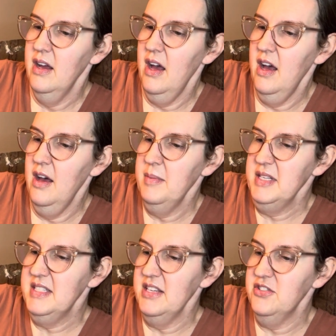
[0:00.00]
it
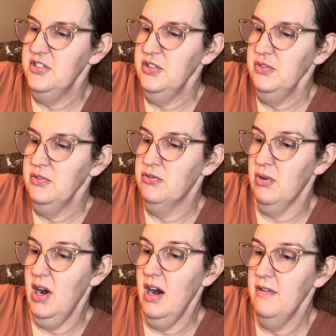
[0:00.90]
says to
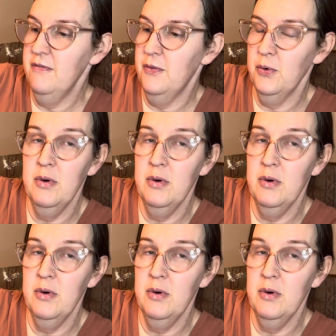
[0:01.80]
draw 4